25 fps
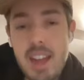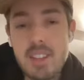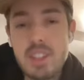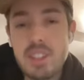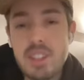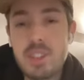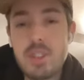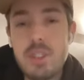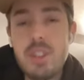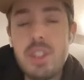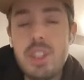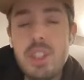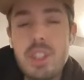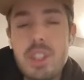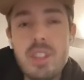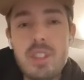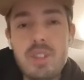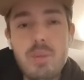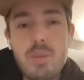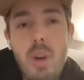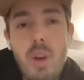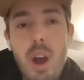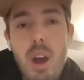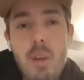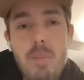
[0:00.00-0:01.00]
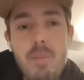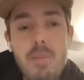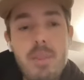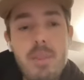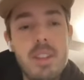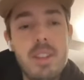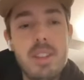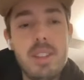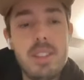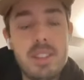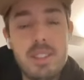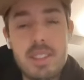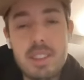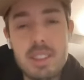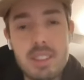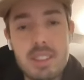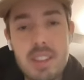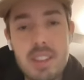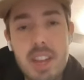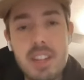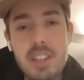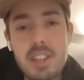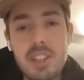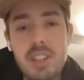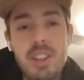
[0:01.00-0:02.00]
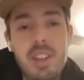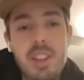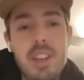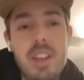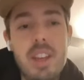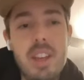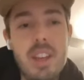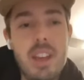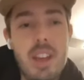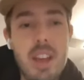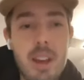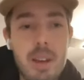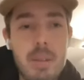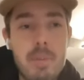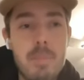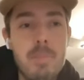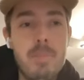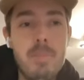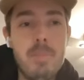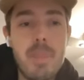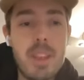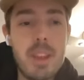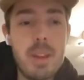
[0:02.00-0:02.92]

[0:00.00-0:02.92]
and SushiSwap is essentially a,